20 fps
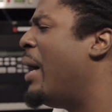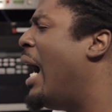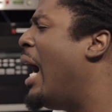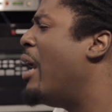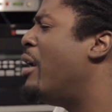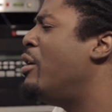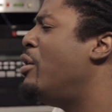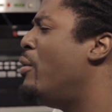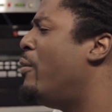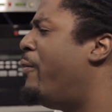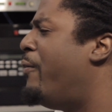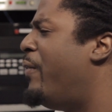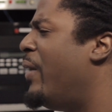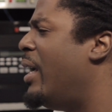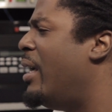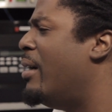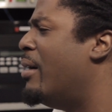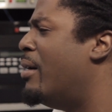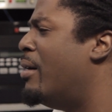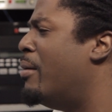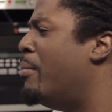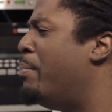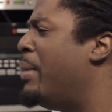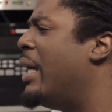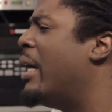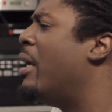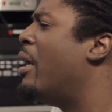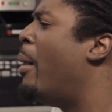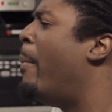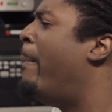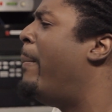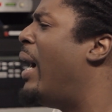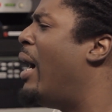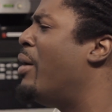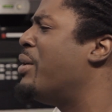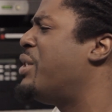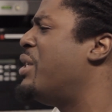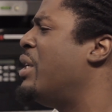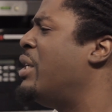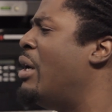How do you feel being a
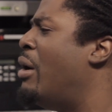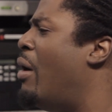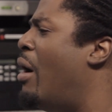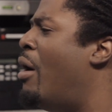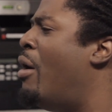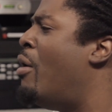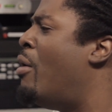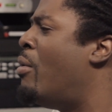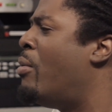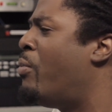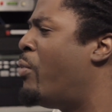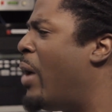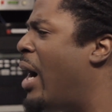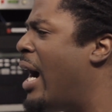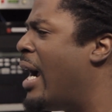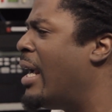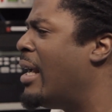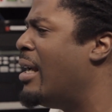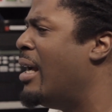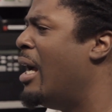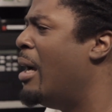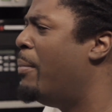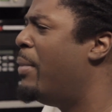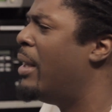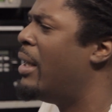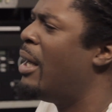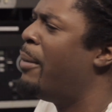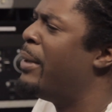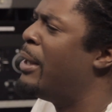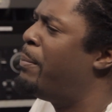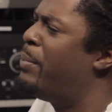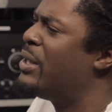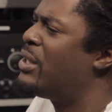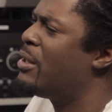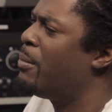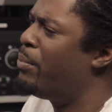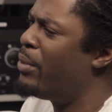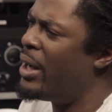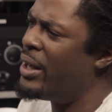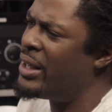boss in your own right, being able to
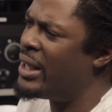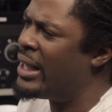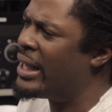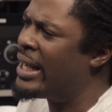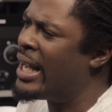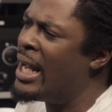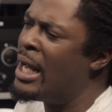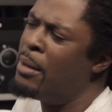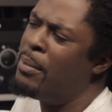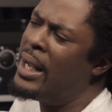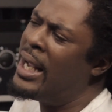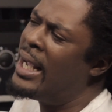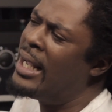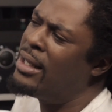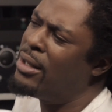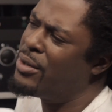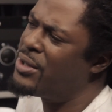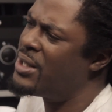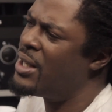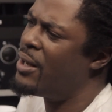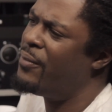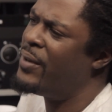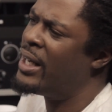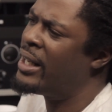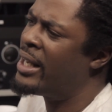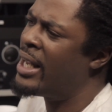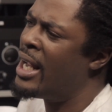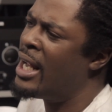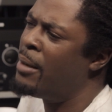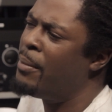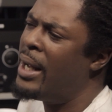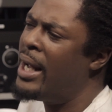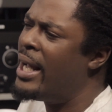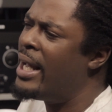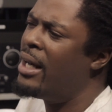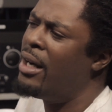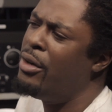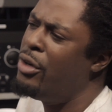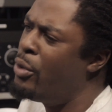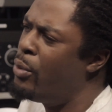put your brother in the game and yourself in the game
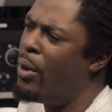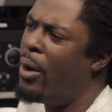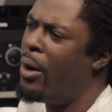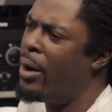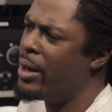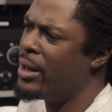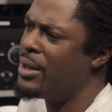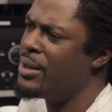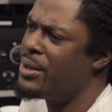and new artists?